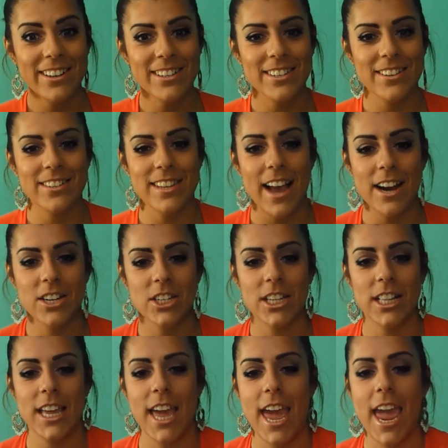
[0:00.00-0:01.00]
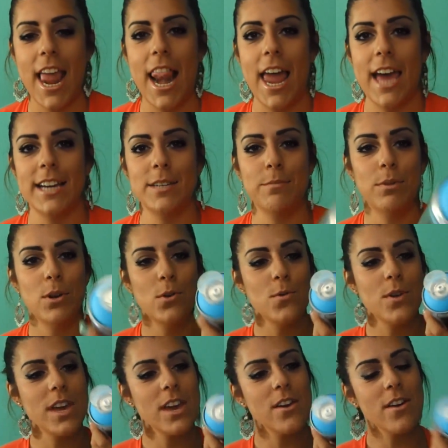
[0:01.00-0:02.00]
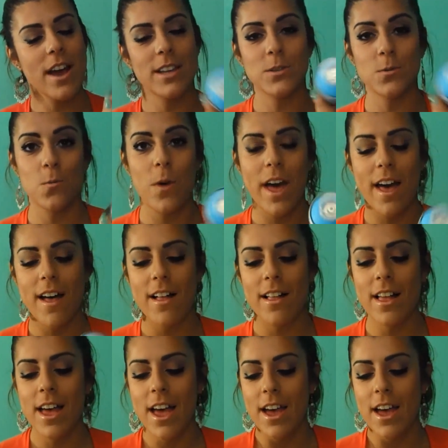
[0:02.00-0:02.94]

There's actually a light blue here as well.